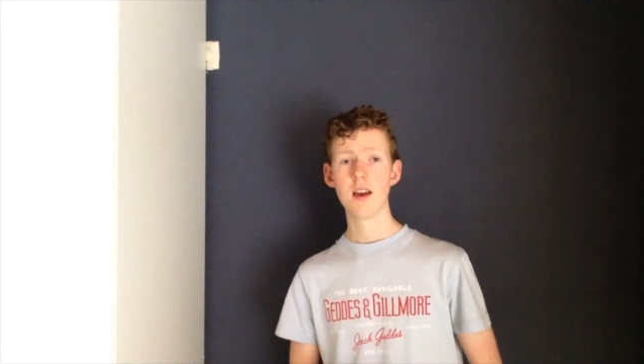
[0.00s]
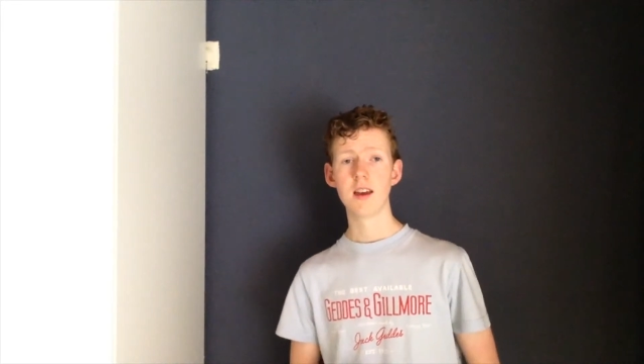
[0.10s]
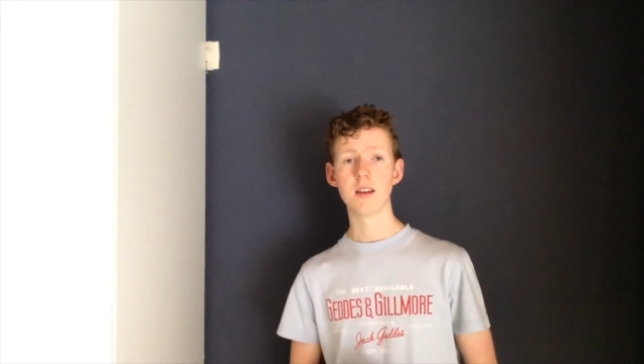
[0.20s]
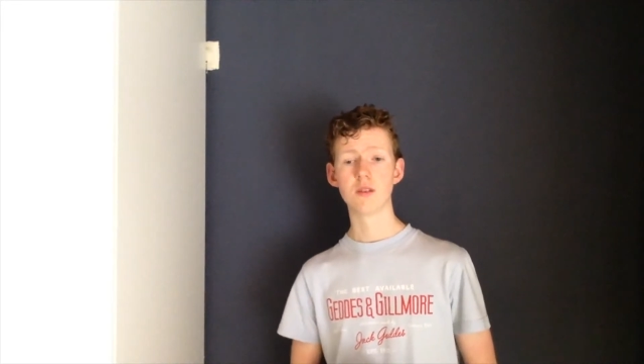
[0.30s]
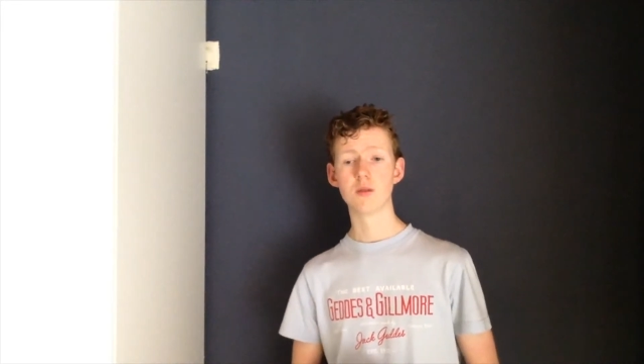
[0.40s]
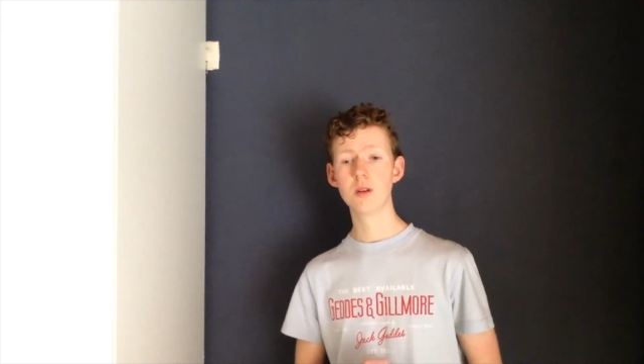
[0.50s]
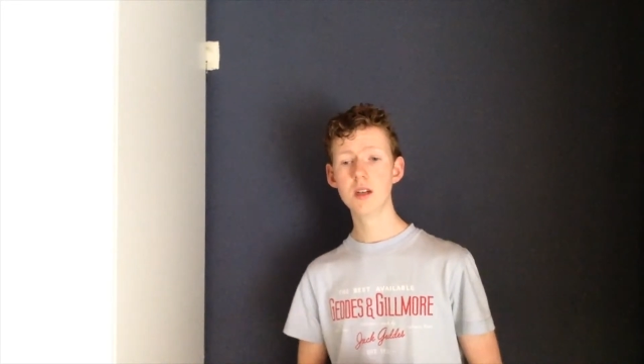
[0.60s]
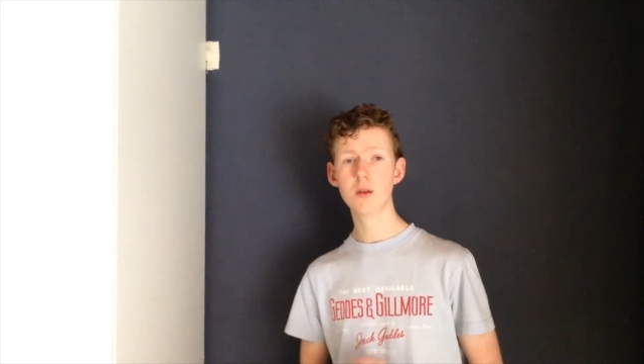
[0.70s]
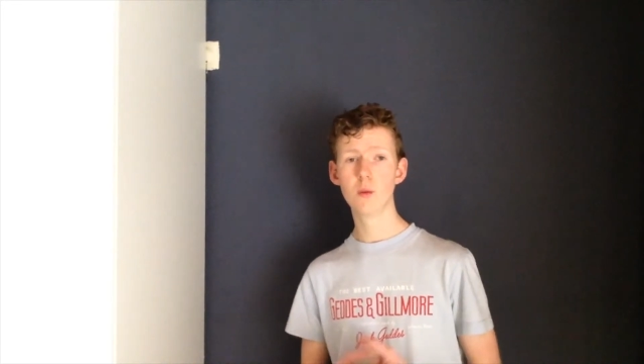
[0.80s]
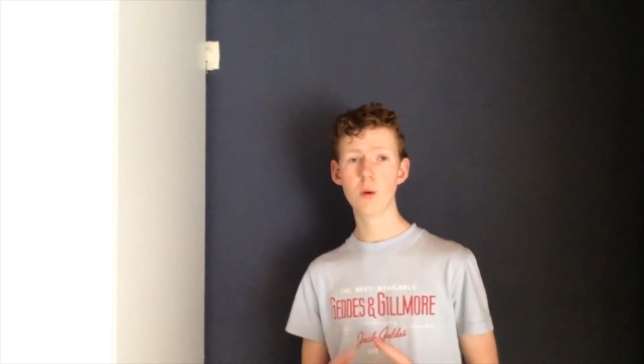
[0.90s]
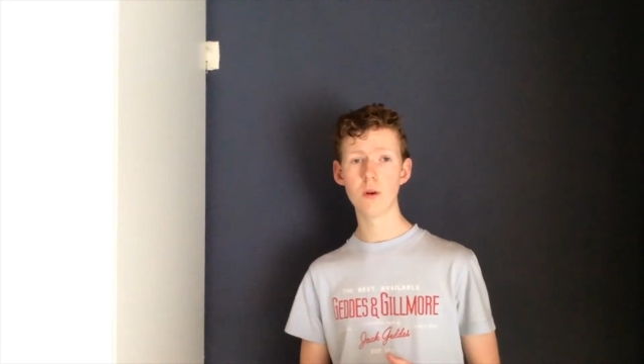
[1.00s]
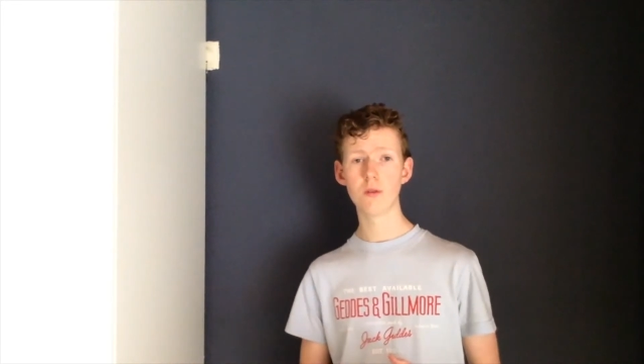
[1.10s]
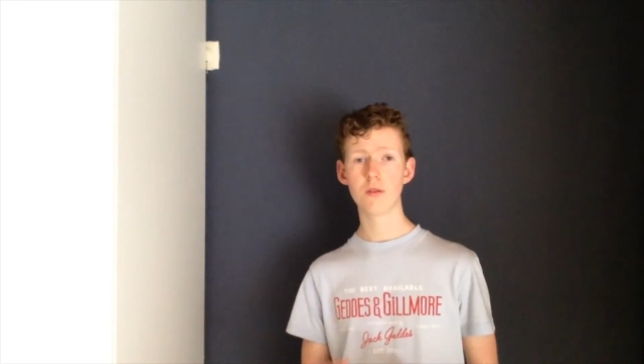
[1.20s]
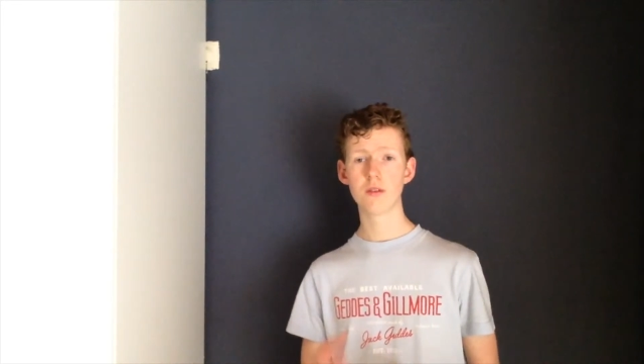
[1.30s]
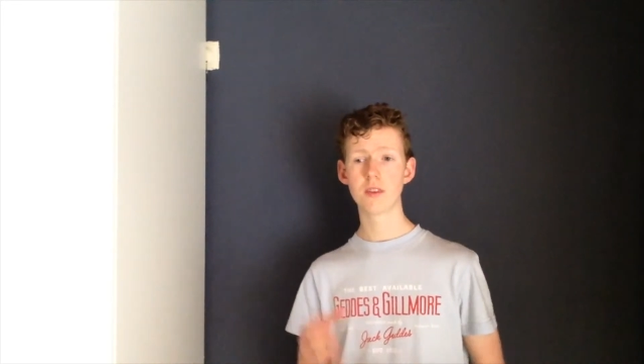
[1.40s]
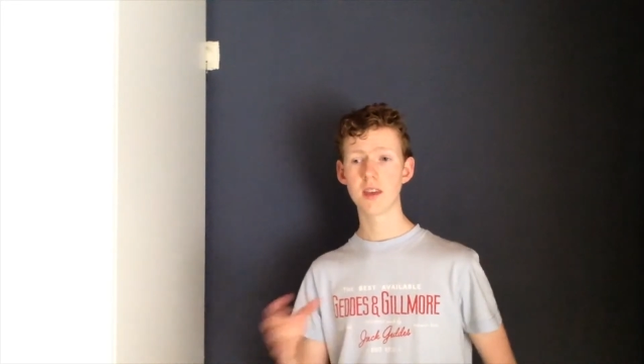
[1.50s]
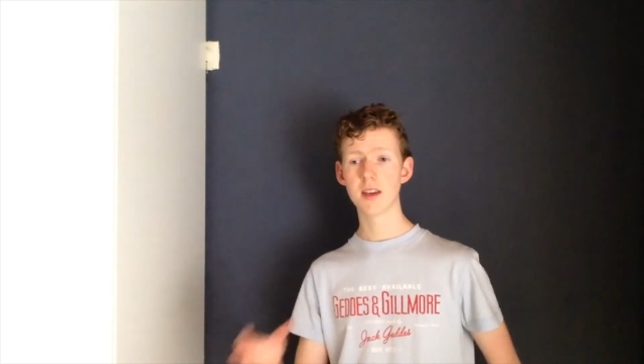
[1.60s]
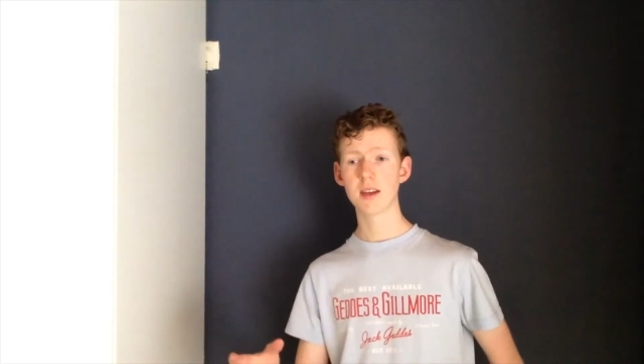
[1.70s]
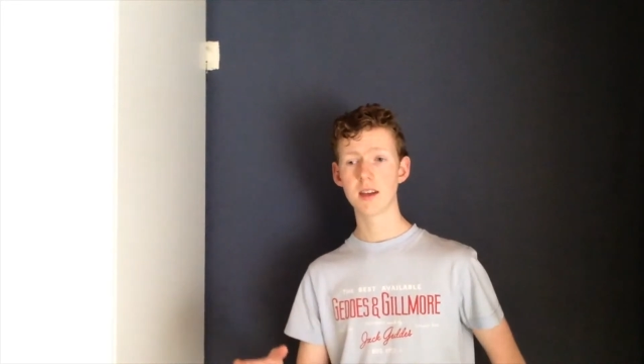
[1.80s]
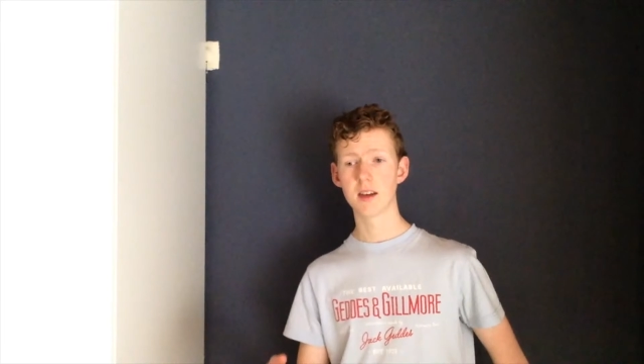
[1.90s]
It is really worth
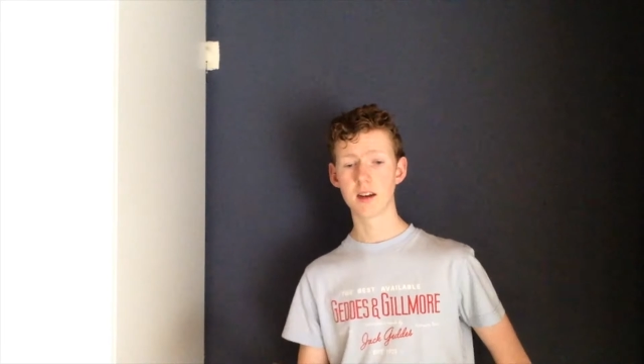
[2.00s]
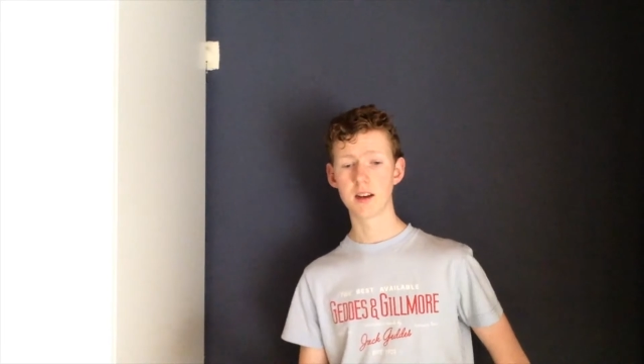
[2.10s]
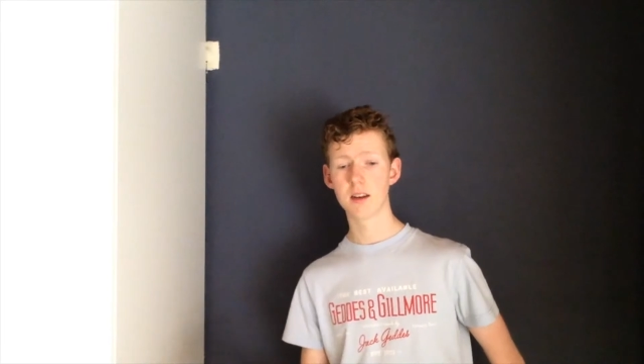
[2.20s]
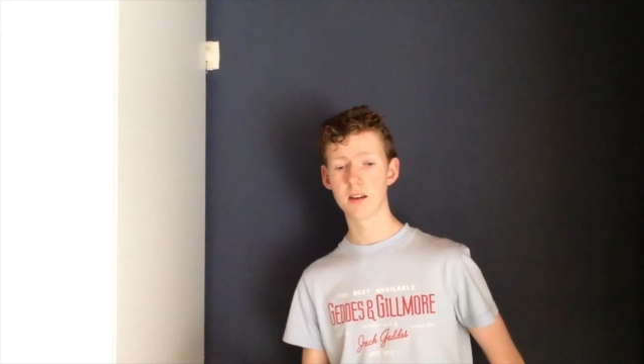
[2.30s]
taking